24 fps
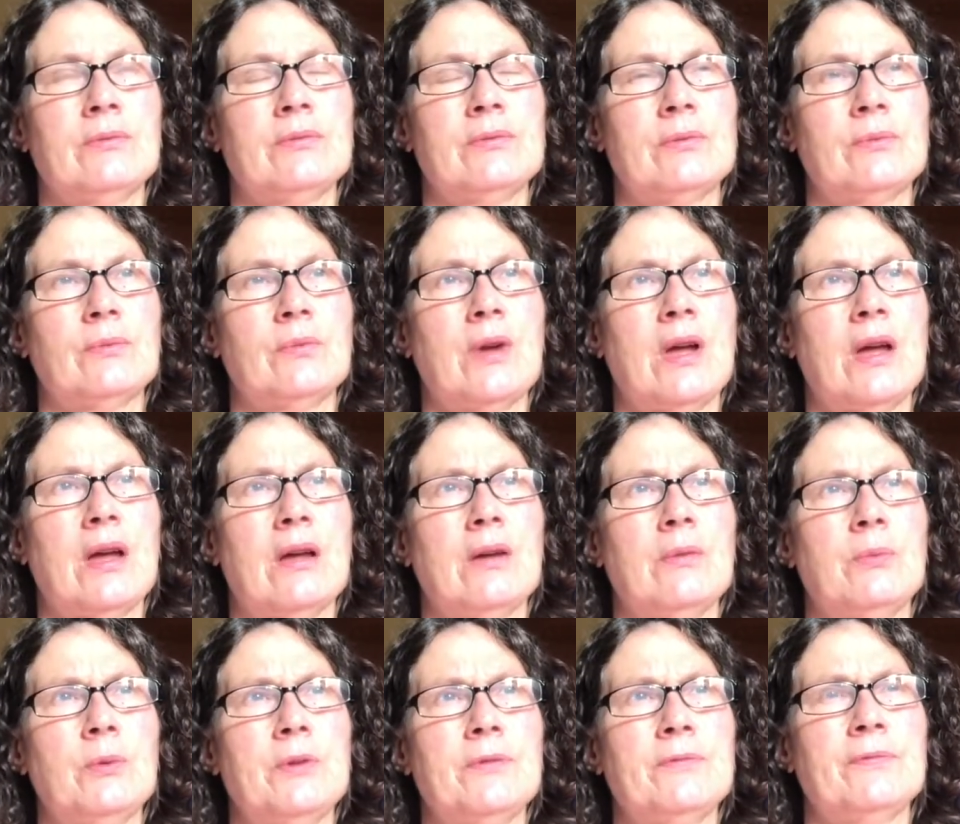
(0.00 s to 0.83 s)

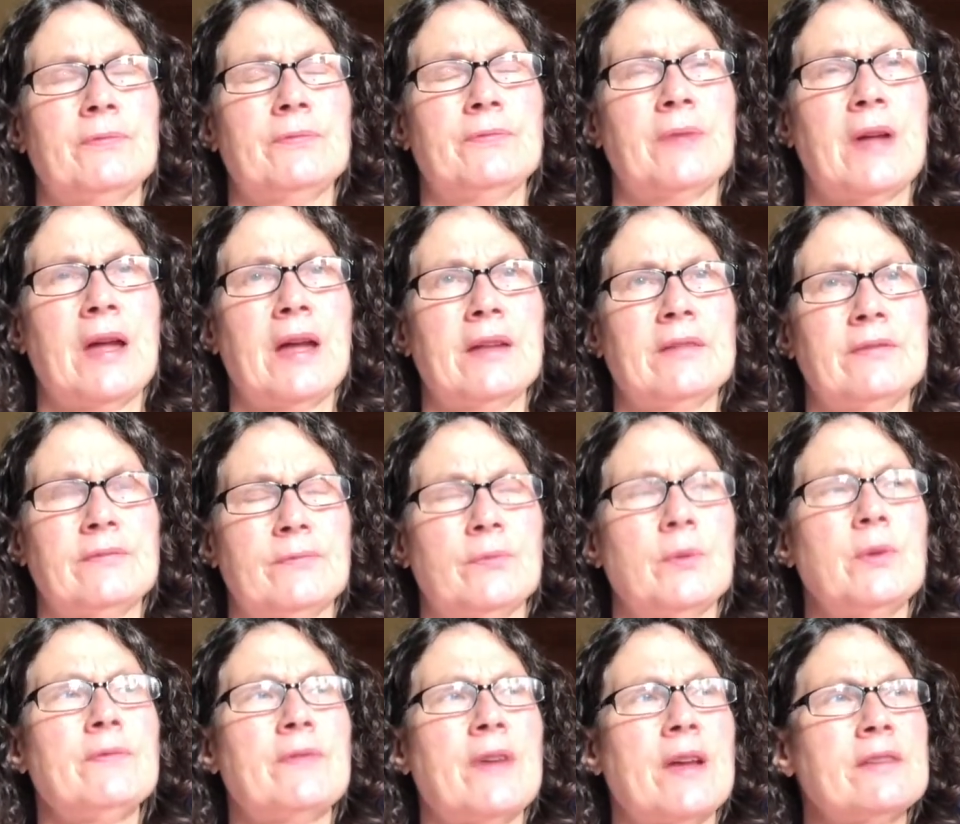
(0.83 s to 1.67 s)
we've
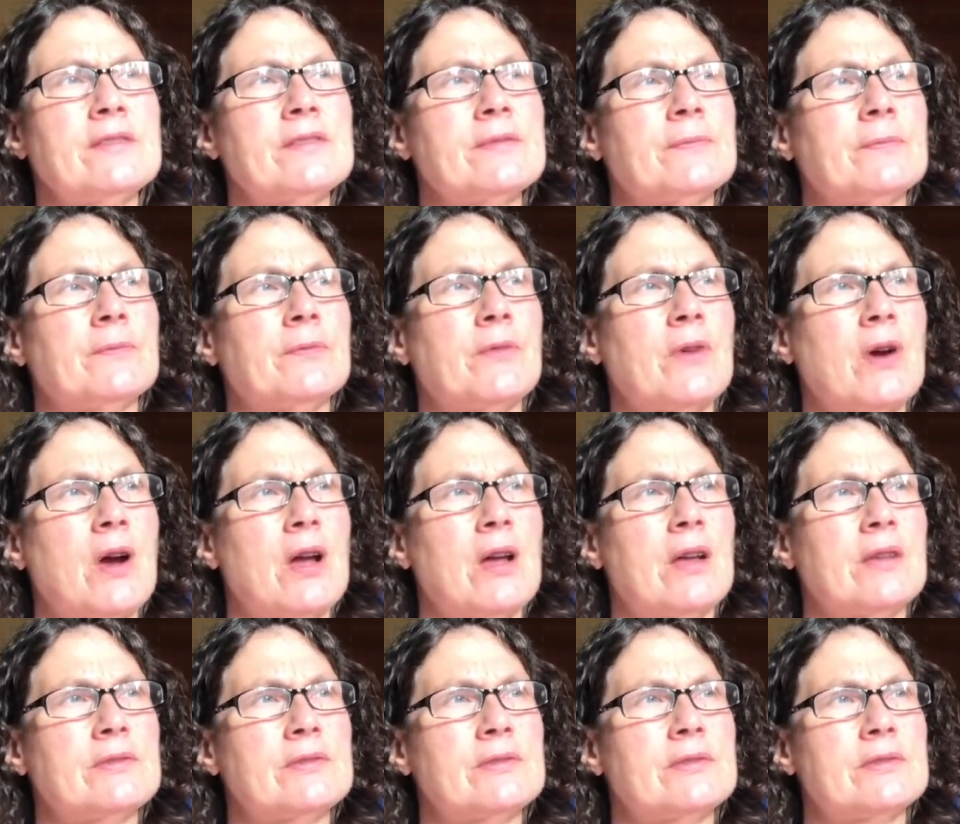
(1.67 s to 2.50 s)
had some
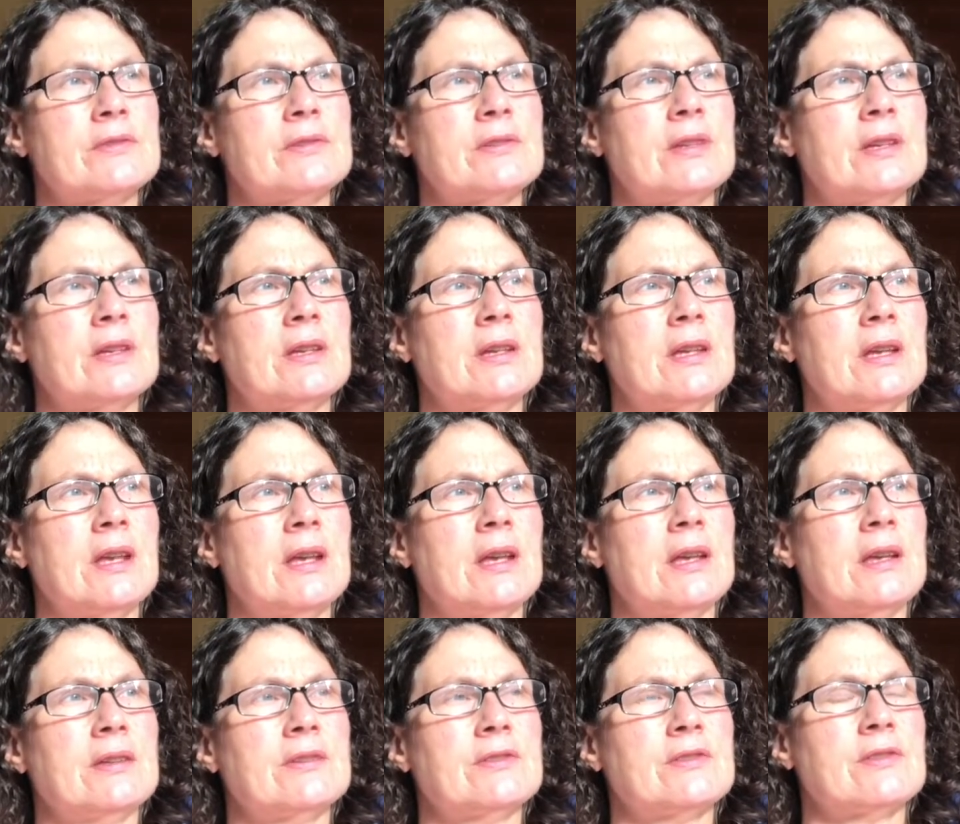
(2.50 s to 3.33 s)
frost,
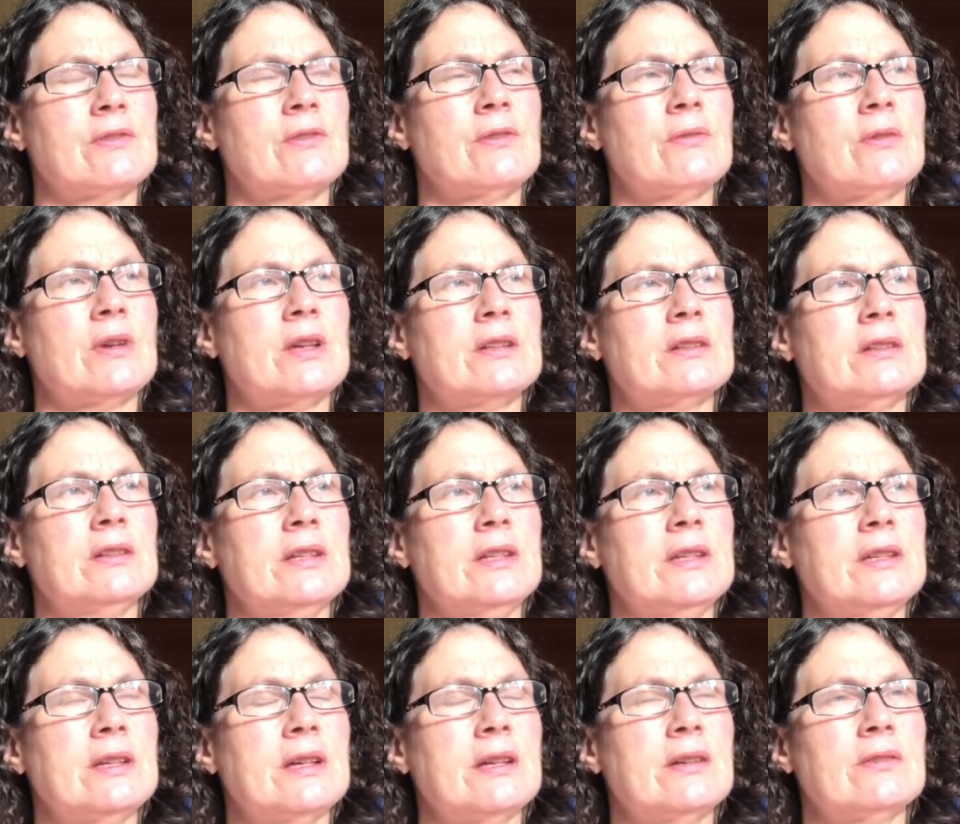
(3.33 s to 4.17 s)
and so I
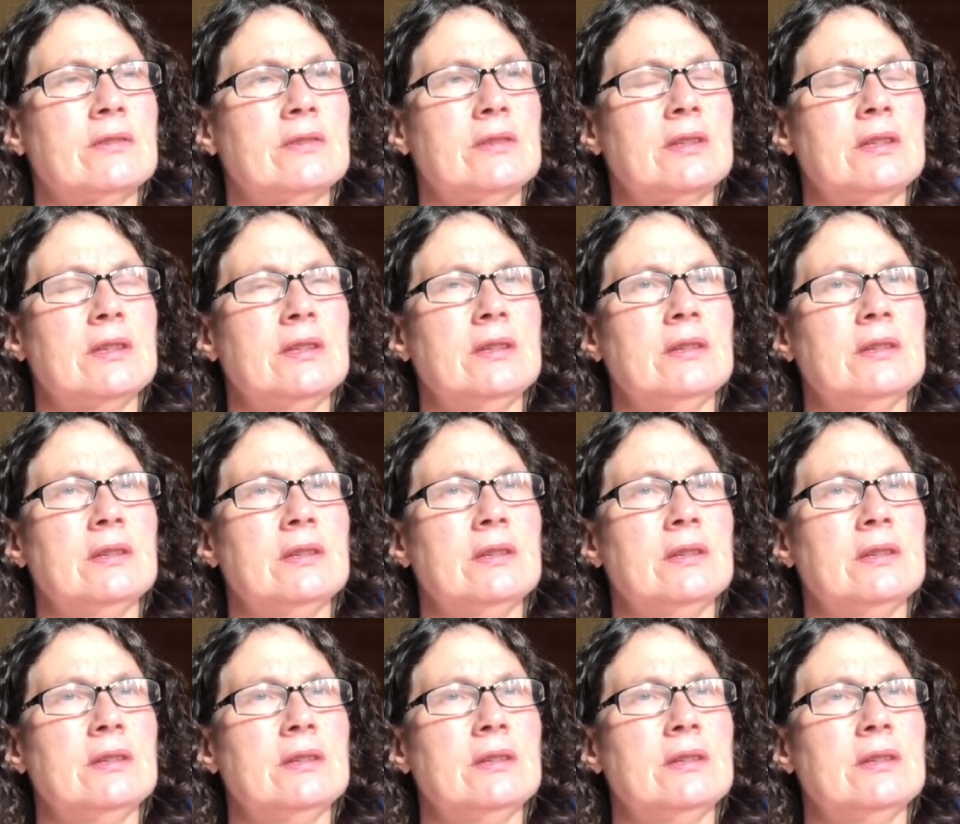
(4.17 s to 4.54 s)
cleaned out